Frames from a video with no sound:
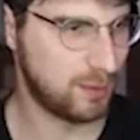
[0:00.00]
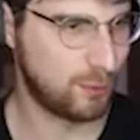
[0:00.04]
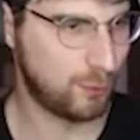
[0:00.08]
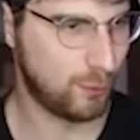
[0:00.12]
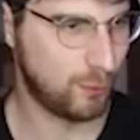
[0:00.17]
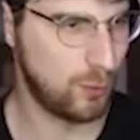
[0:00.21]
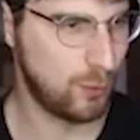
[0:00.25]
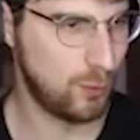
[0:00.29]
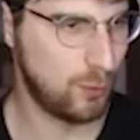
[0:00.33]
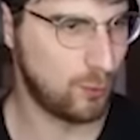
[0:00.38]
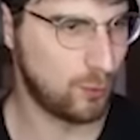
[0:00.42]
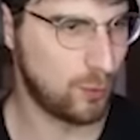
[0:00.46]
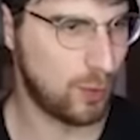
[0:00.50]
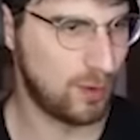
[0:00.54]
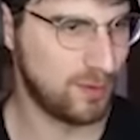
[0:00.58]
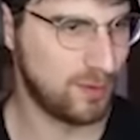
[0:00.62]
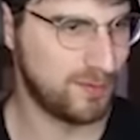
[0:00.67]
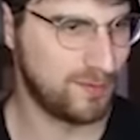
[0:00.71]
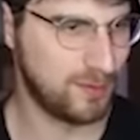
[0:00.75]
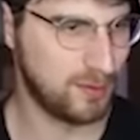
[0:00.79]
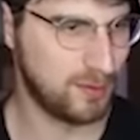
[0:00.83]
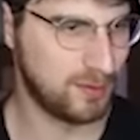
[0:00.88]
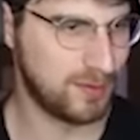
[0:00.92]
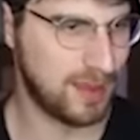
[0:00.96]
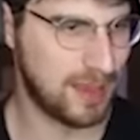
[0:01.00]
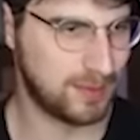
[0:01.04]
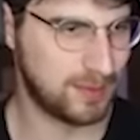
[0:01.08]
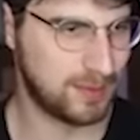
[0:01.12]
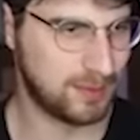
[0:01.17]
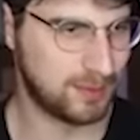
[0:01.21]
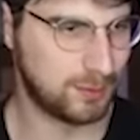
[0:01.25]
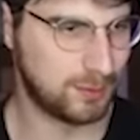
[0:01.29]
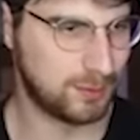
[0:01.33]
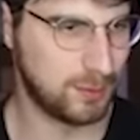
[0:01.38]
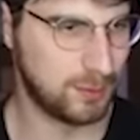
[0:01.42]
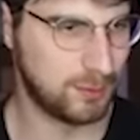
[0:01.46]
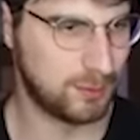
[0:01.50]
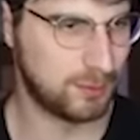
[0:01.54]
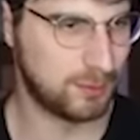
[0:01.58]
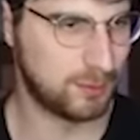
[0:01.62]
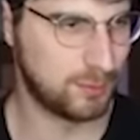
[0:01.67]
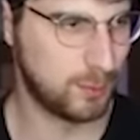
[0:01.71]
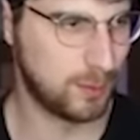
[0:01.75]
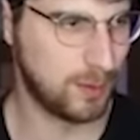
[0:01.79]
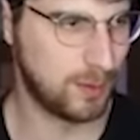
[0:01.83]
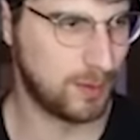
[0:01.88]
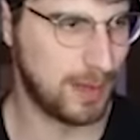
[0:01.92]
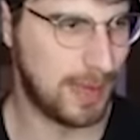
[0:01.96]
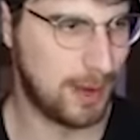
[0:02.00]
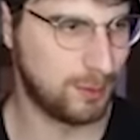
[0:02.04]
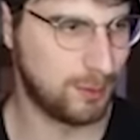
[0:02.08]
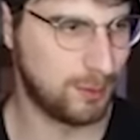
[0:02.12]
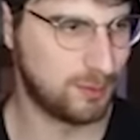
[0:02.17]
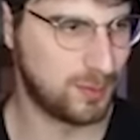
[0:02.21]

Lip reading: two wrongful death suits were allowed